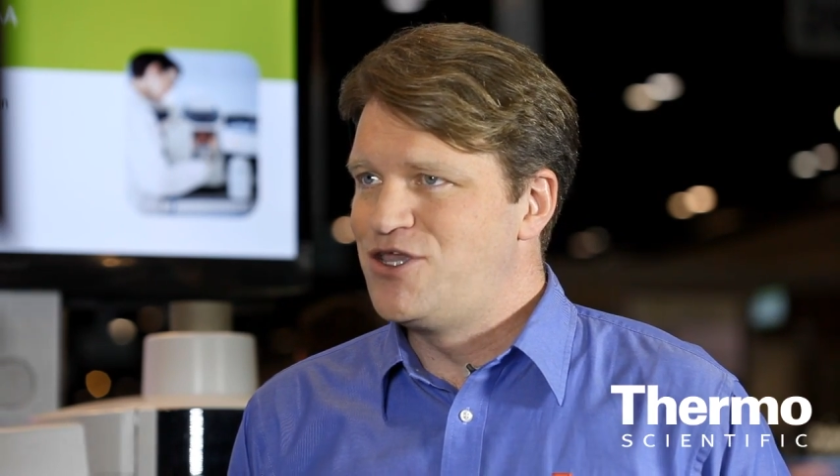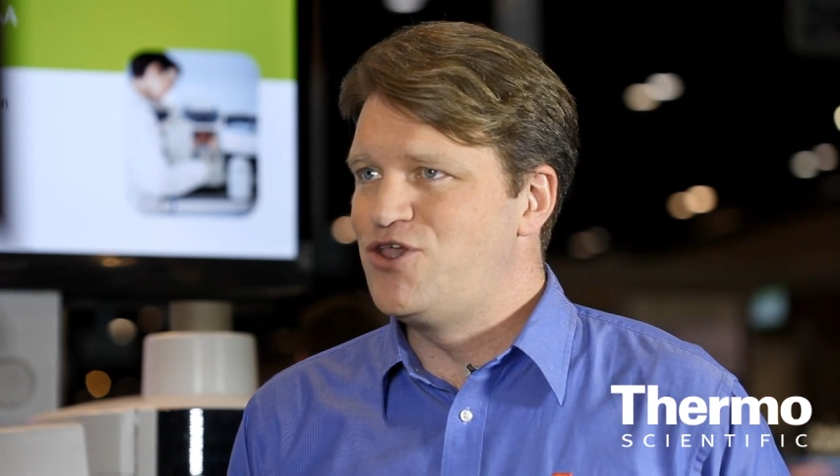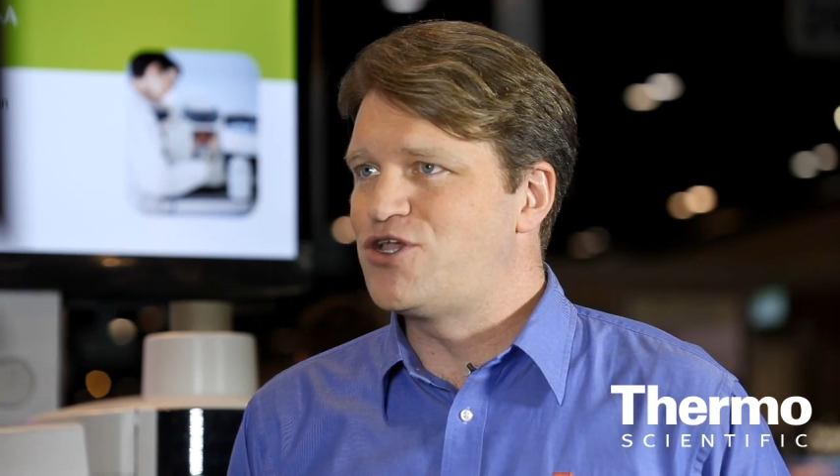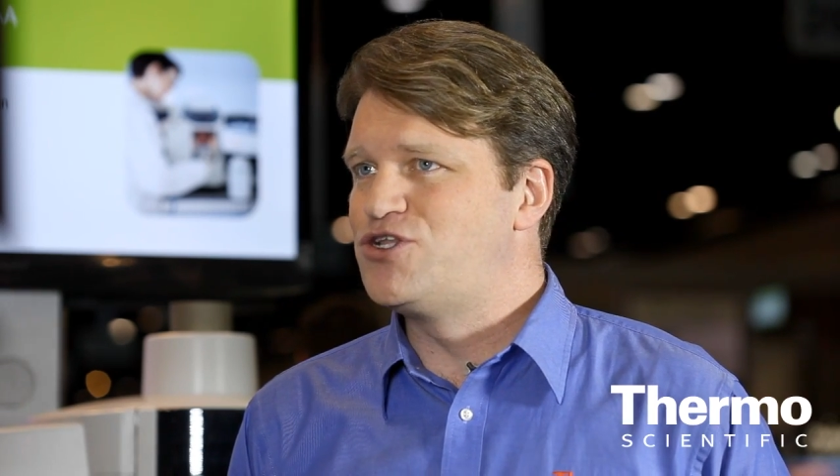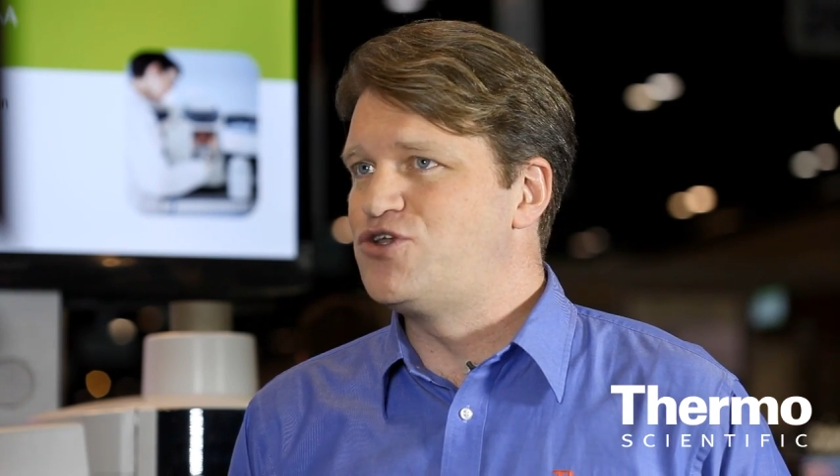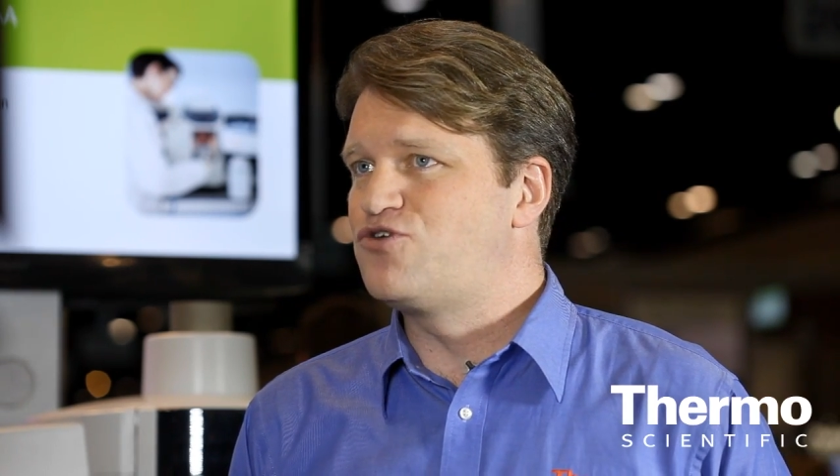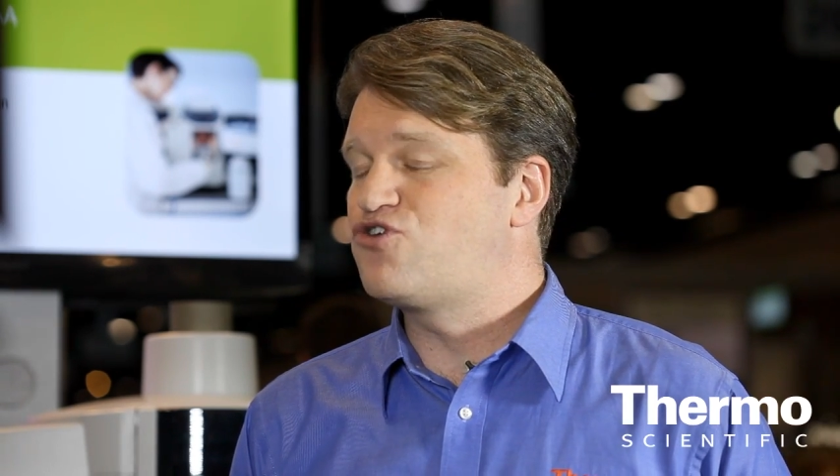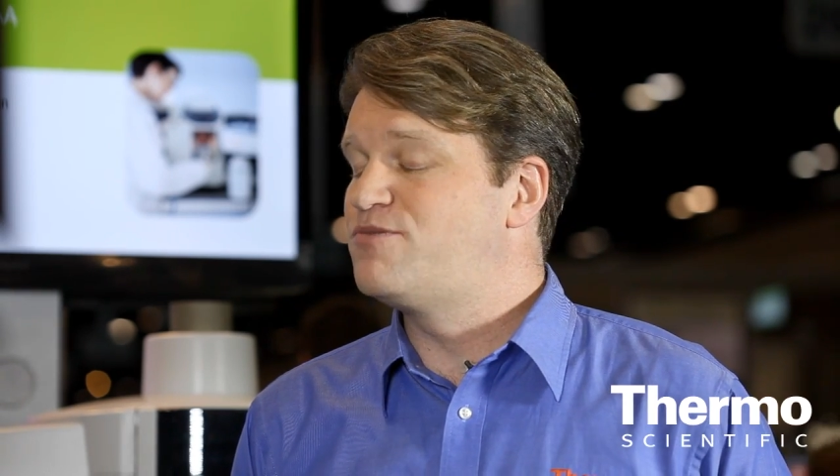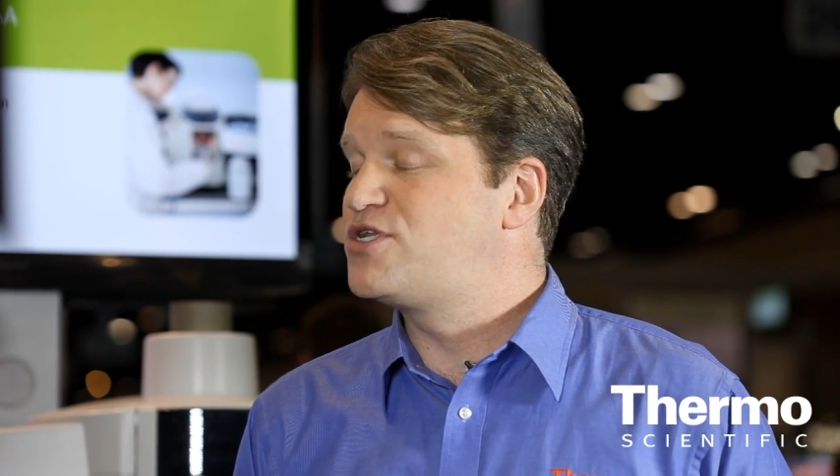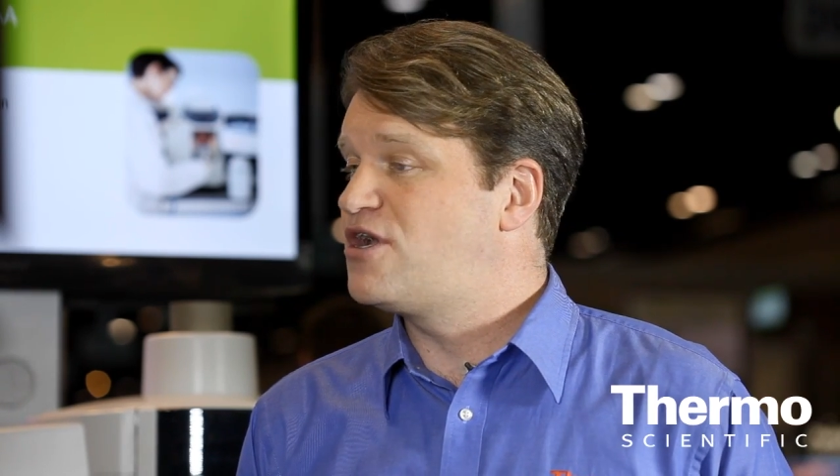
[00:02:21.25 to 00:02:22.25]
you can do
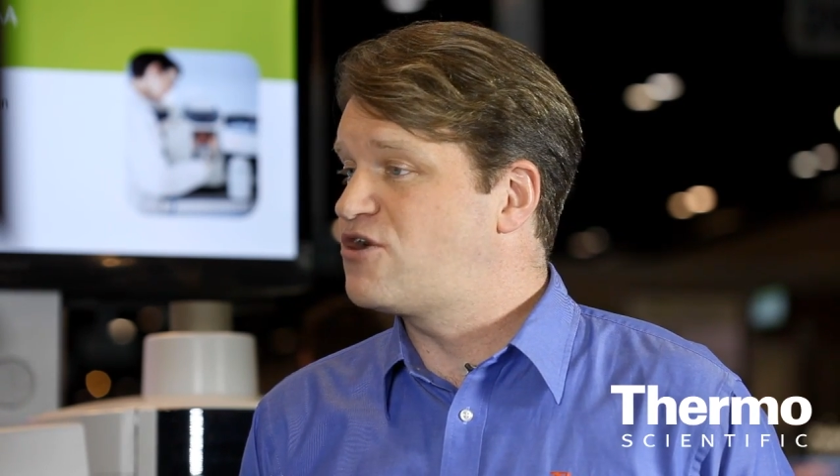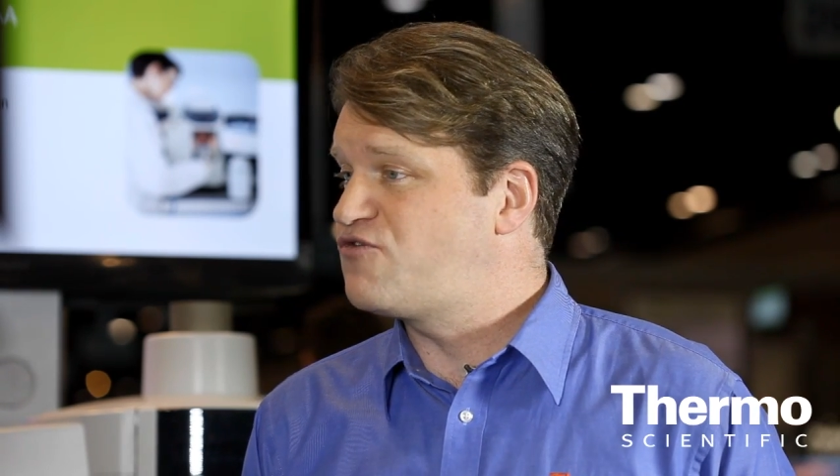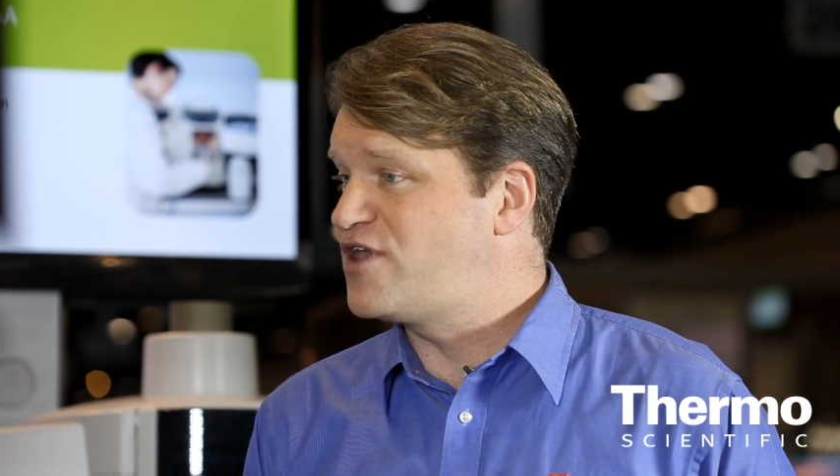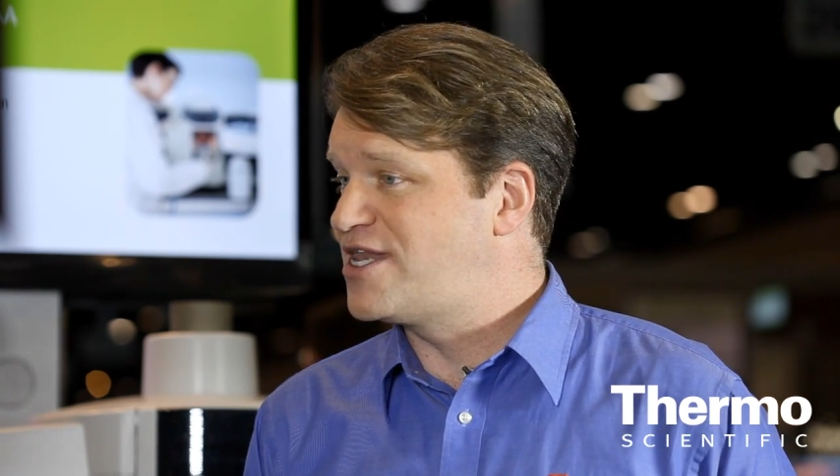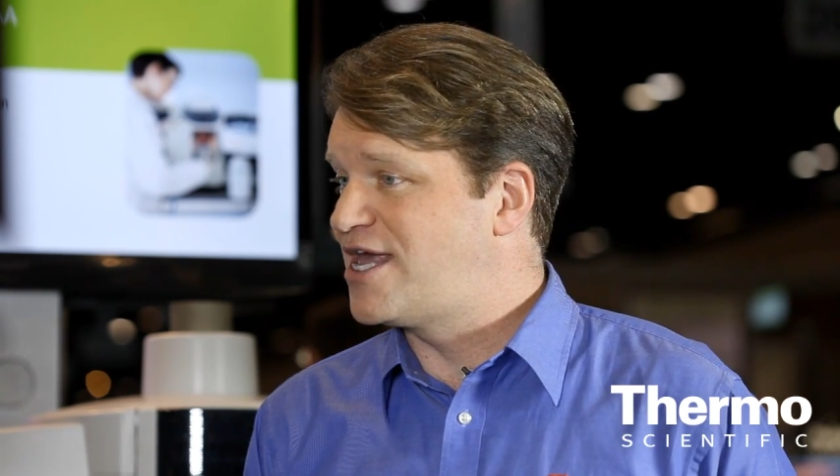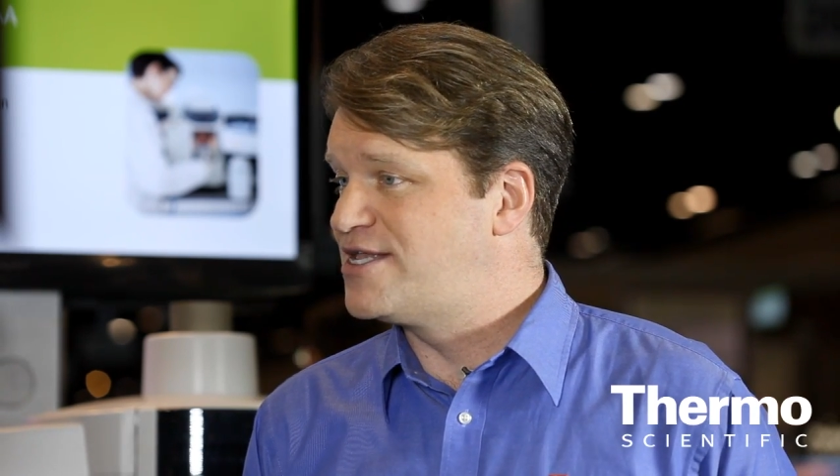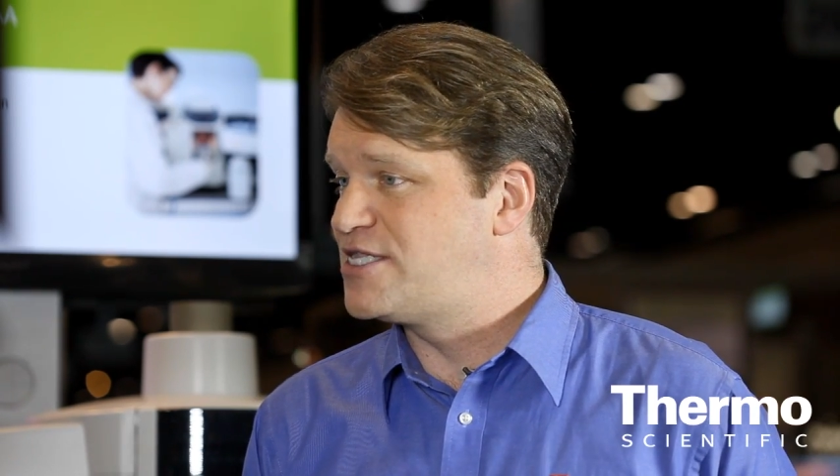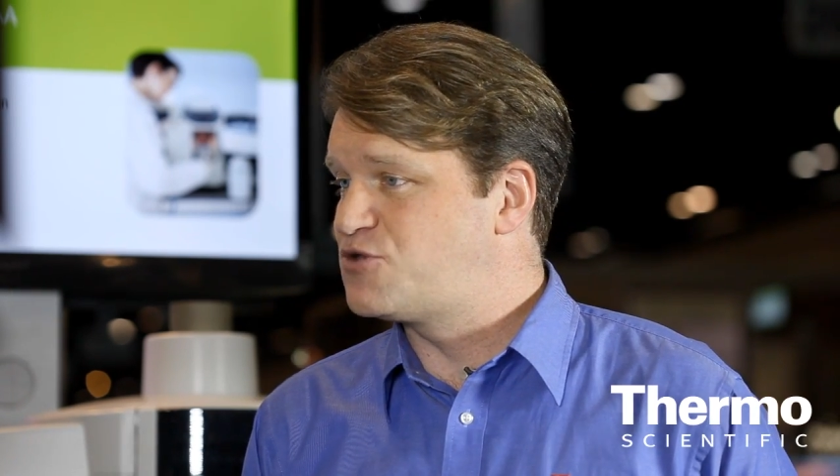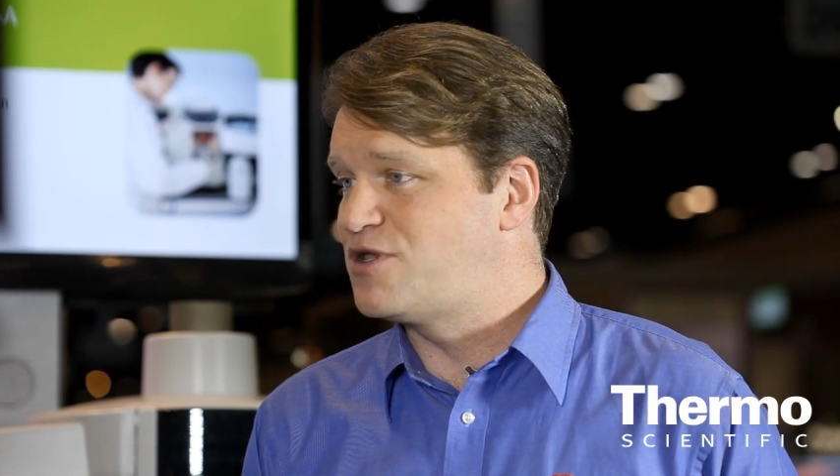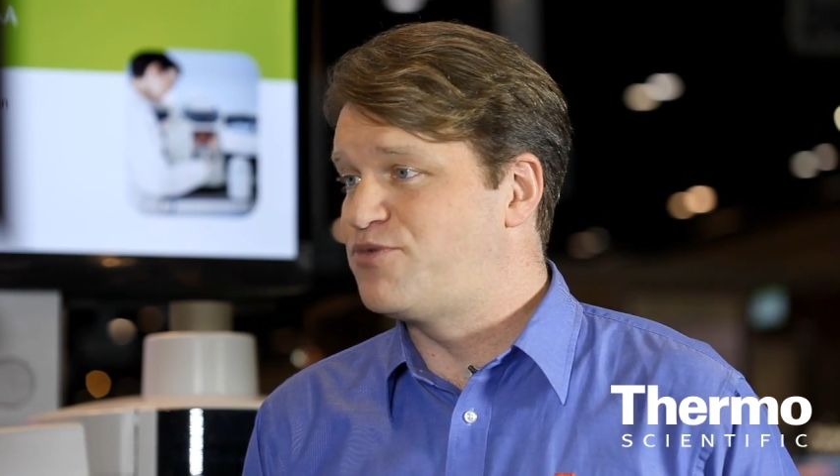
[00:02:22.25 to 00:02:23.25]
chromatography
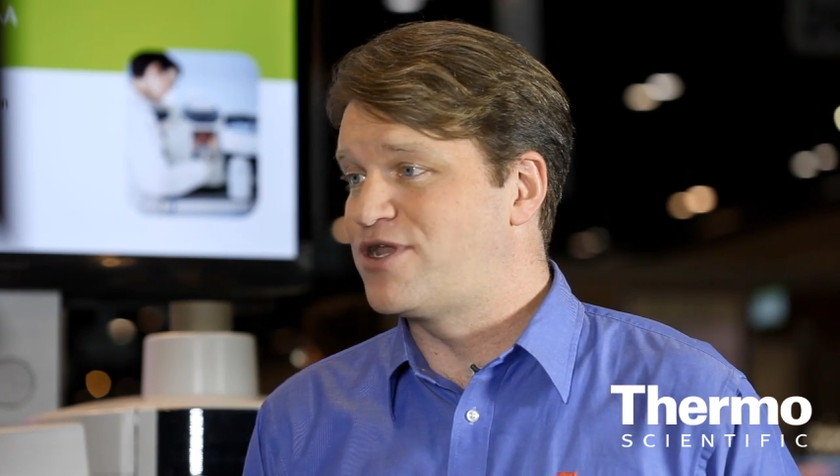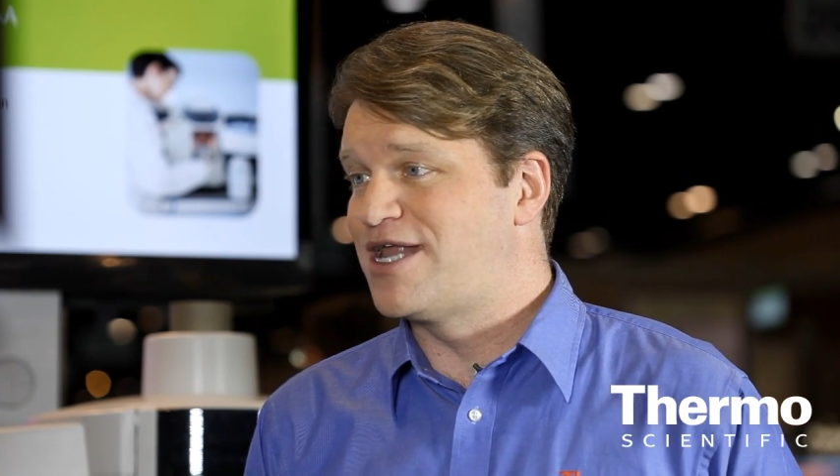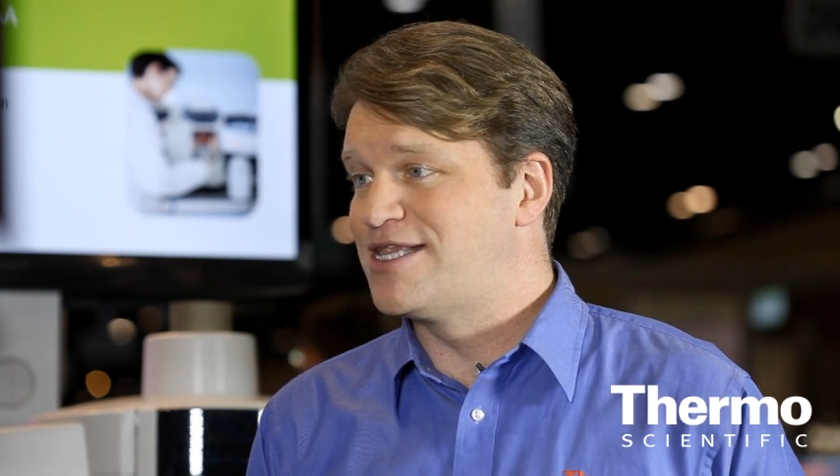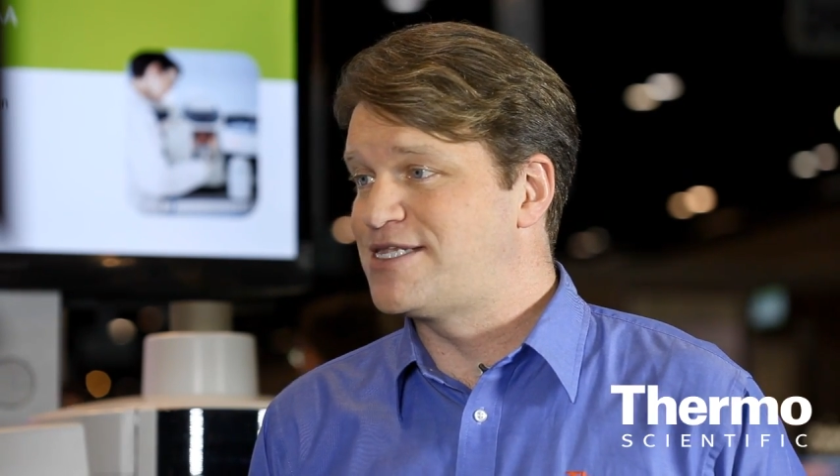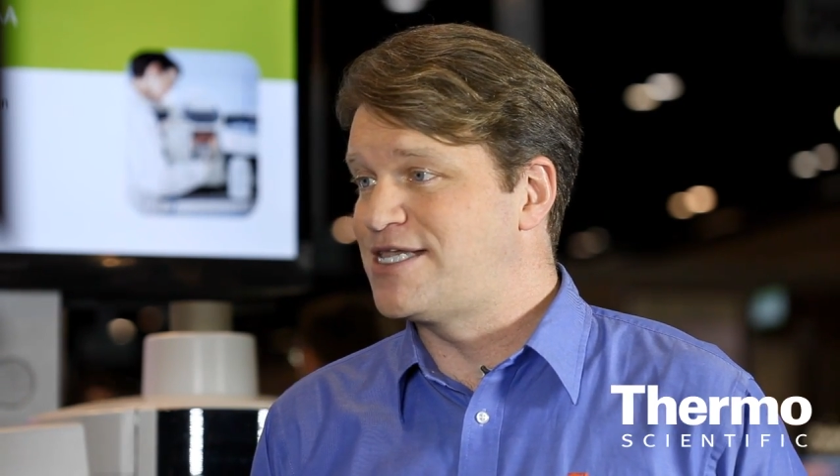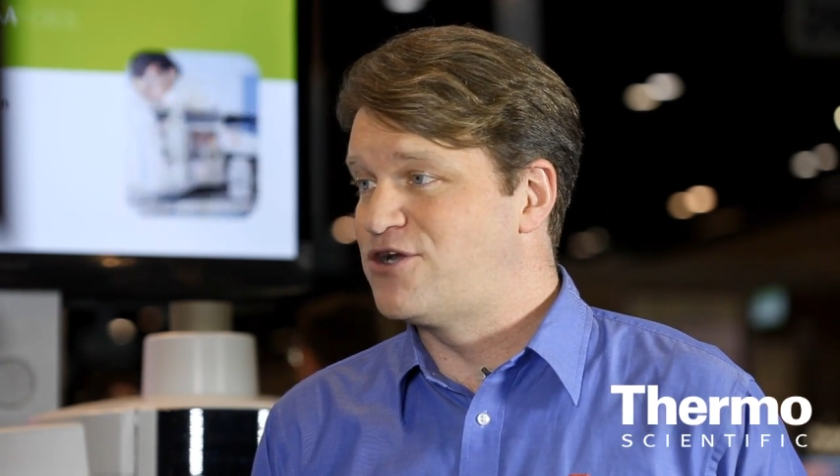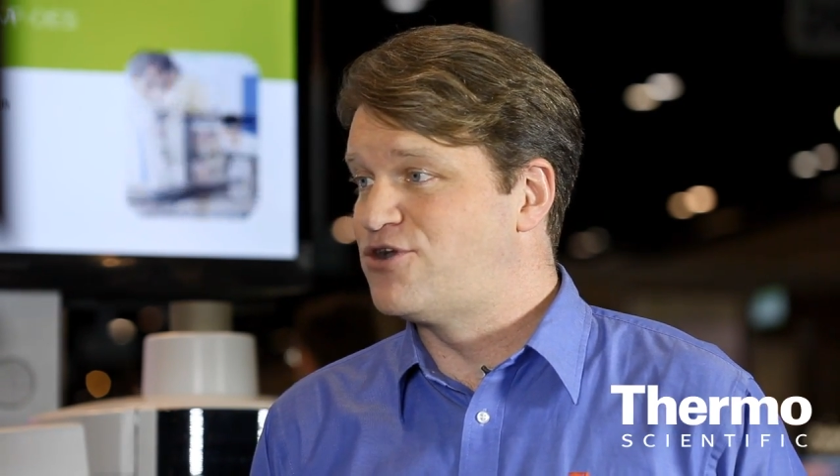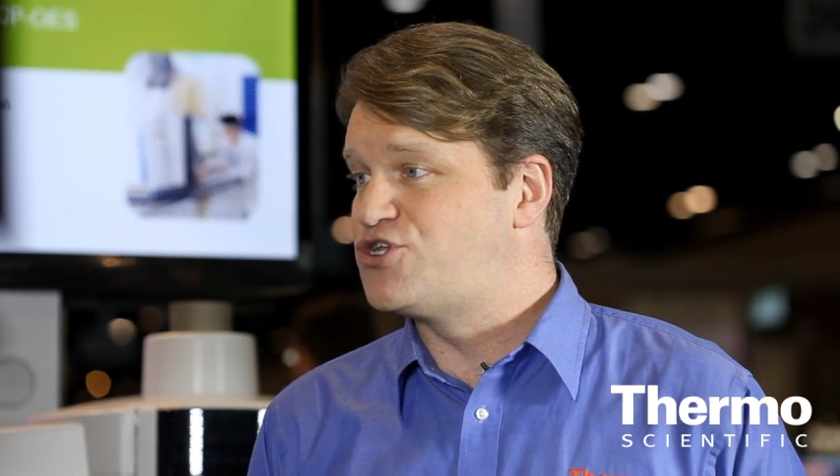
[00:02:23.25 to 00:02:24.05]
analysis where you put an L C or